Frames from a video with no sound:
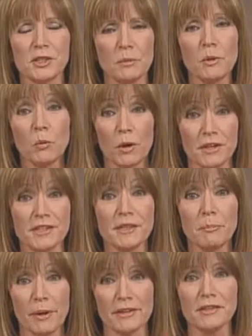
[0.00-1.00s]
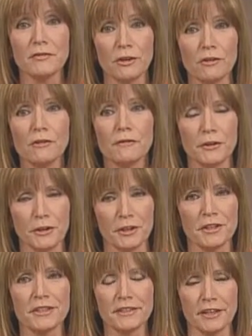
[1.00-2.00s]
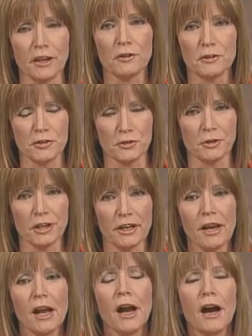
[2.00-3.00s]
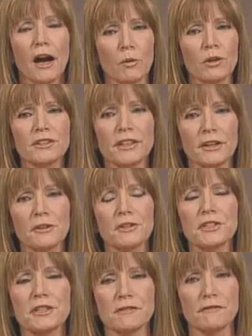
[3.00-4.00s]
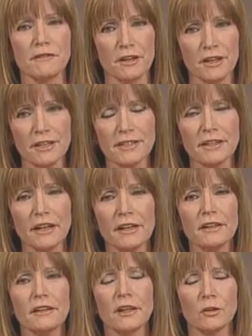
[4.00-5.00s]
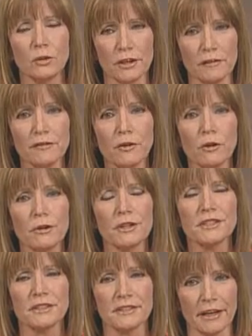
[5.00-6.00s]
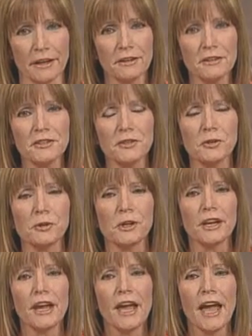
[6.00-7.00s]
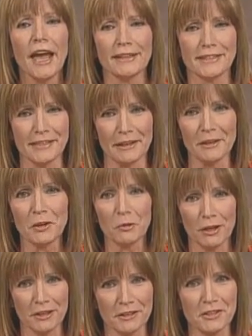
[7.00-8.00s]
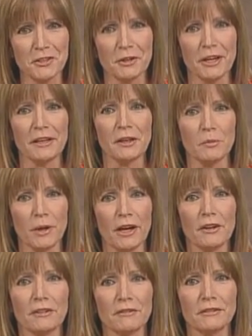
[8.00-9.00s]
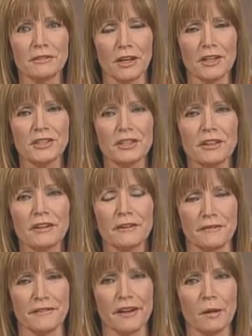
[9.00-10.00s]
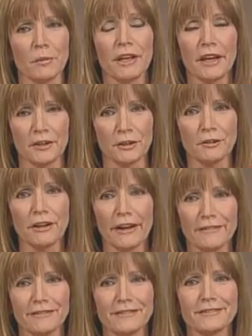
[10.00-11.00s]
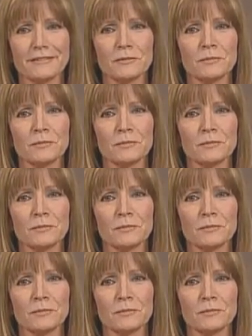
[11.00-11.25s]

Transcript: determine what is the best vehicle for her to tell her story. I will tell you, she's very excited and looking forward to telling the story and setting the record straight about Nadya, her family, and her life.